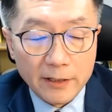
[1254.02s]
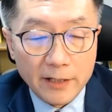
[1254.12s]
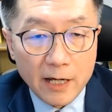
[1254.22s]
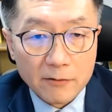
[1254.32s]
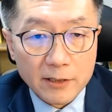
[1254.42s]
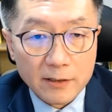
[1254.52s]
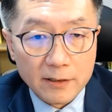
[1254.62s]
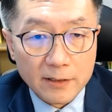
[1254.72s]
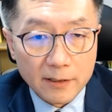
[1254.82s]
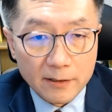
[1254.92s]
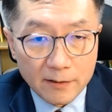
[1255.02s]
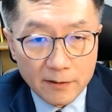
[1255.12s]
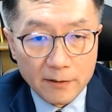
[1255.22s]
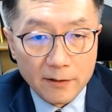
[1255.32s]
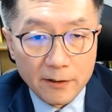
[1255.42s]
the outset, they said
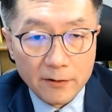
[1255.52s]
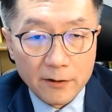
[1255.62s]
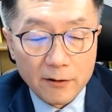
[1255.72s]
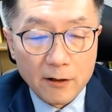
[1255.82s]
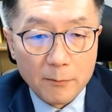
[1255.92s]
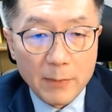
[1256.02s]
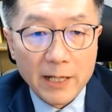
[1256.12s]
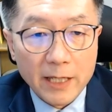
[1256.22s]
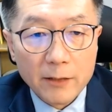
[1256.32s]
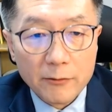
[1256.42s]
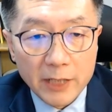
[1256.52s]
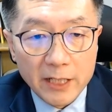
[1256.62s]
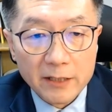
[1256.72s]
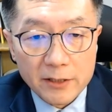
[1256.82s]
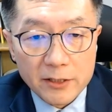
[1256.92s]
there, there are many
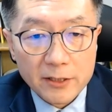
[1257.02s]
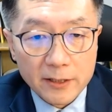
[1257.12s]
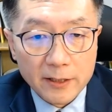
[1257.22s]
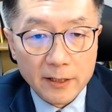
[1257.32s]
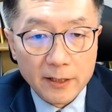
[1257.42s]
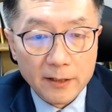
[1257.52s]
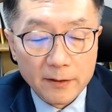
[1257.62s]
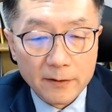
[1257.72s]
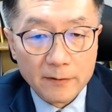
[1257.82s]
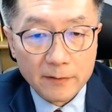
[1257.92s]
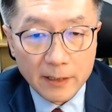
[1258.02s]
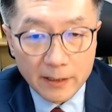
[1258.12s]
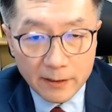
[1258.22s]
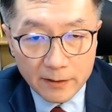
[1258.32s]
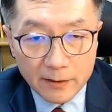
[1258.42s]
ingredients, uh,
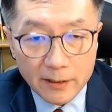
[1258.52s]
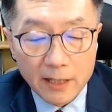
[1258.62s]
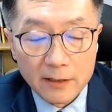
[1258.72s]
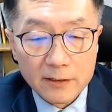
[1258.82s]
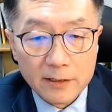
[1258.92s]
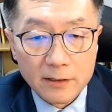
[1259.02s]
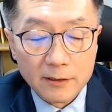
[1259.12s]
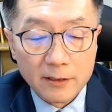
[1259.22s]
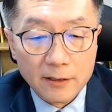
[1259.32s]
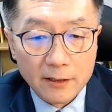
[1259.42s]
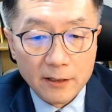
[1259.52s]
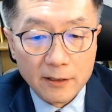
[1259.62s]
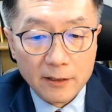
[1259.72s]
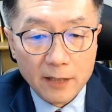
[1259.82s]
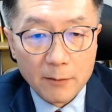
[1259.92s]
like the, the, the,
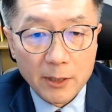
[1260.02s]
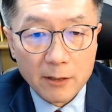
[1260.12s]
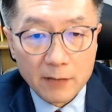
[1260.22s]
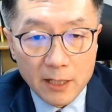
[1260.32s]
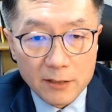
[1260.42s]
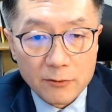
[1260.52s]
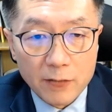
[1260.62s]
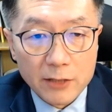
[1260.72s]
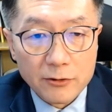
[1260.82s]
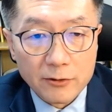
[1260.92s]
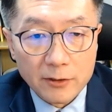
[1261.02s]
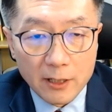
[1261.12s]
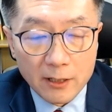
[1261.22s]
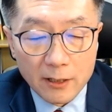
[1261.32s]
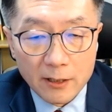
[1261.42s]
the, chemical castration,
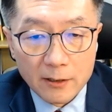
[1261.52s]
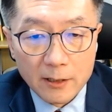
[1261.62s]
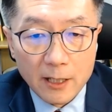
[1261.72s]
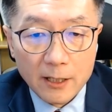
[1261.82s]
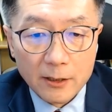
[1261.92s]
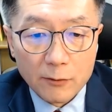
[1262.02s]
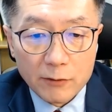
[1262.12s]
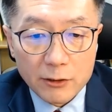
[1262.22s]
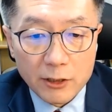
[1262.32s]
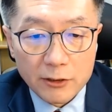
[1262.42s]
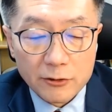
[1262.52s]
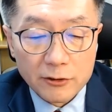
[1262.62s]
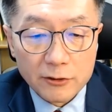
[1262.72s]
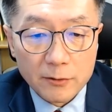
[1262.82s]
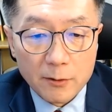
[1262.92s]
uh, the
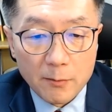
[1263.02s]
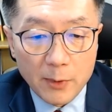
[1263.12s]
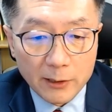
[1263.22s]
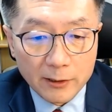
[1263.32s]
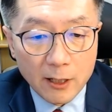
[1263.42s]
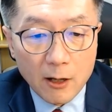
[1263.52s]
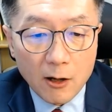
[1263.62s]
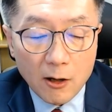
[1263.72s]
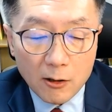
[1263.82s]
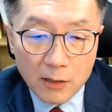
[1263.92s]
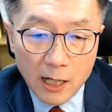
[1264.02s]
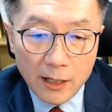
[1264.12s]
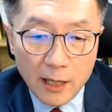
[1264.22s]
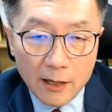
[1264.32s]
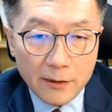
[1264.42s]
restrictions. But oh,
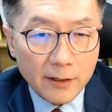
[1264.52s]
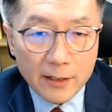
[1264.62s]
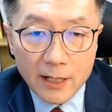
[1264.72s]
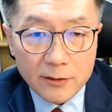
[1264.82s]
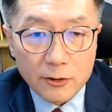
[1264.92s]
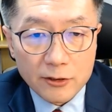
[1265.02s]
I, I, think it has to